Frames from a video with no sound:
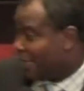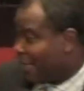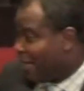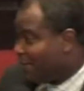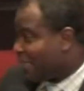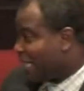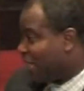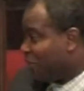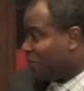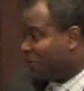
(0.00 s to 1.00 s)
Let me
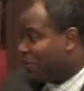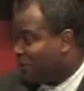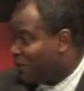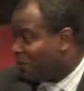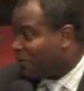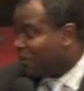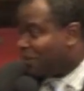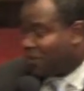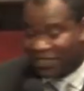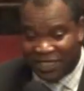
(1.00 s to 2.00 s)
tell you,
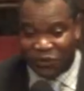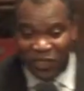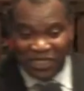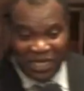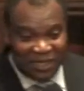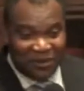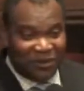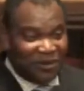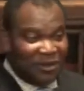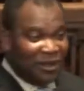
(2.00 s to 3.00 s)
the situation,
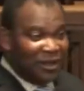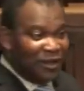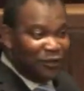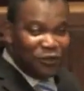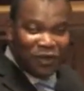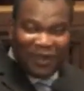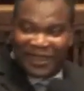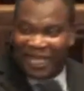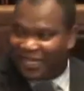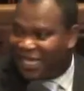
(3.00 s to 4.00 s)
do
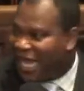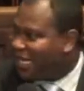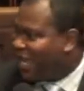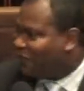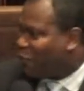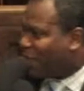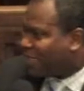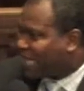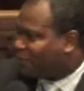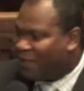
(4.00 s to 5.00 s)
not think that everyone
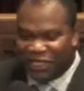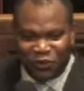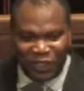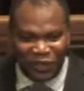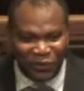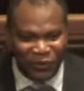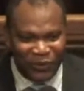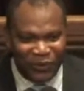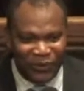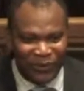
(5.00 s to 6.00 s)
is at peace with you.
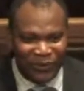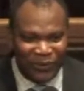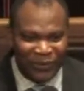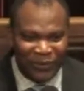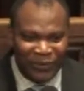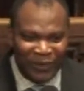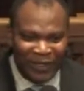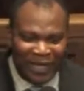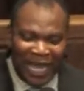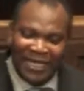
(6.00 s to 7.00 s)

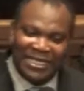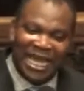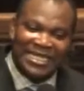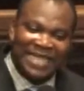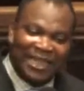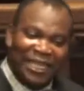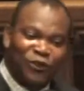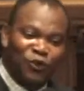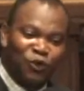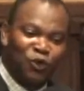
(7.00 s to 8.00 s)
And this has nothing
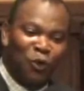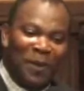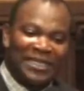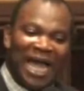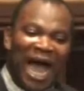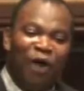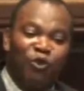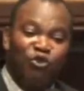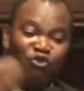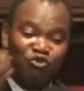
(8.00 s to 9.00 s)
to do, no matter how
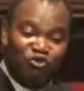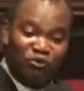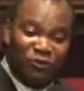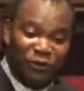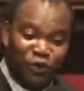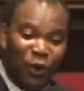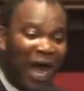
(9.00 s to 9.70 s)
good you